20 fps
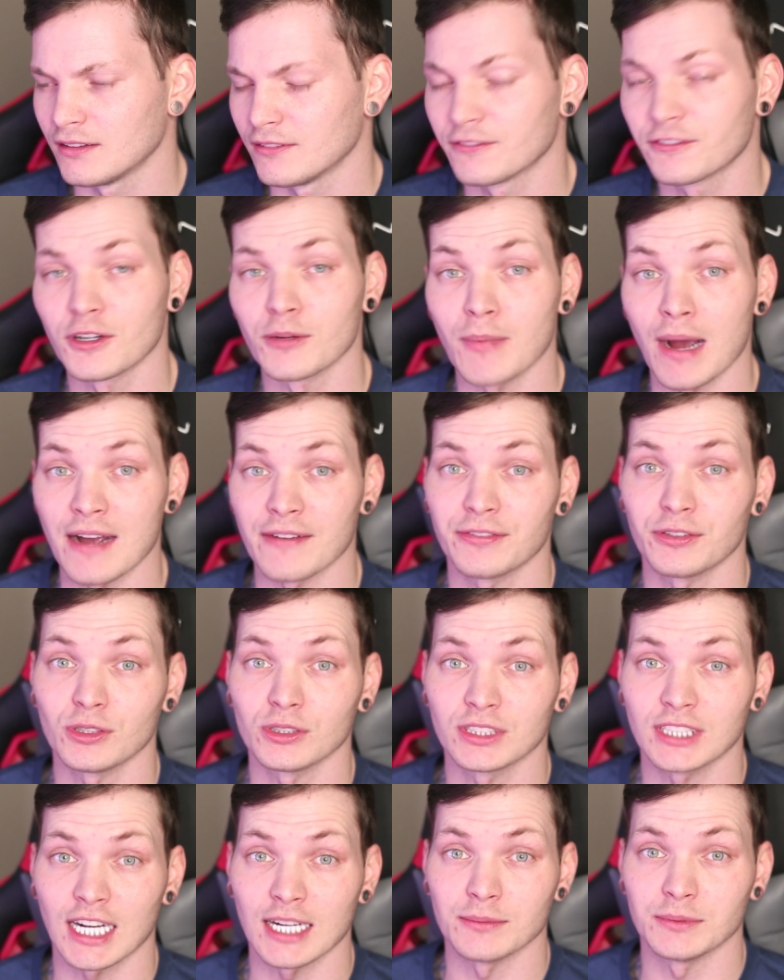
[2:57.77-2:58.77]
For my
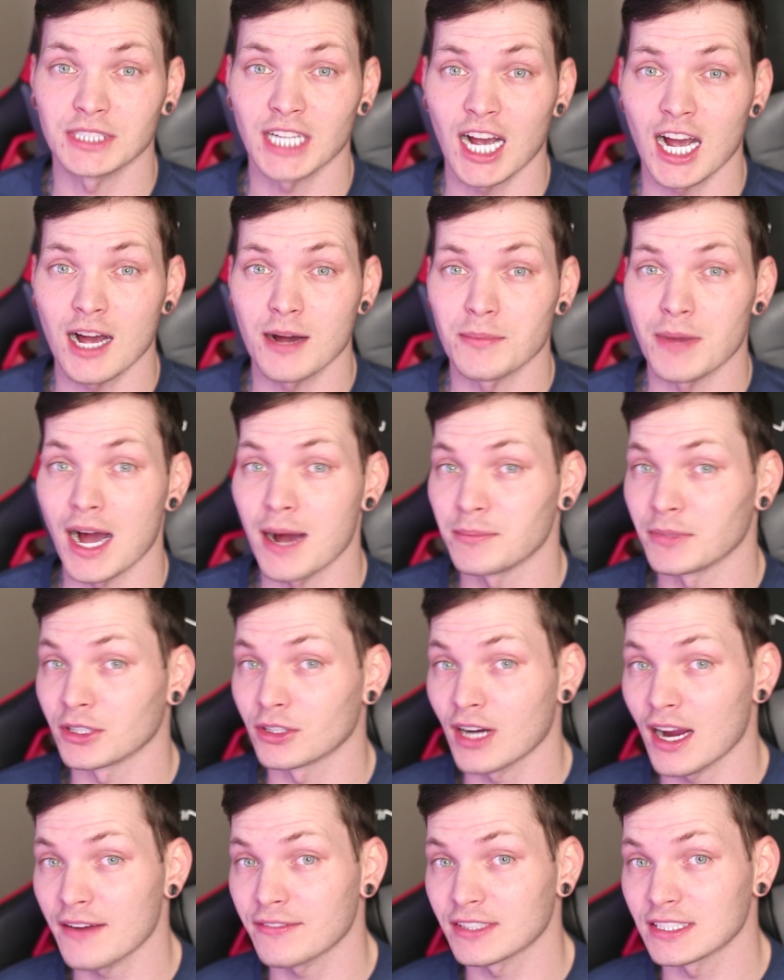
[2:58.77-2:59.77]
full-time job, I'm a
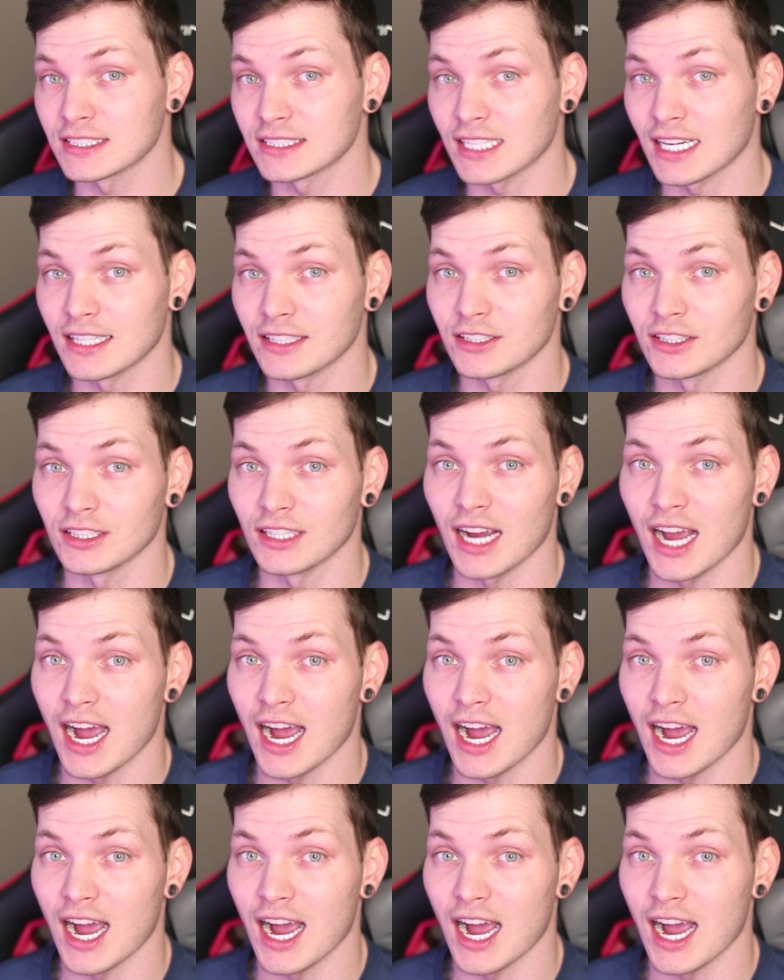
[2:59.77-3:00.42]
graphic designer.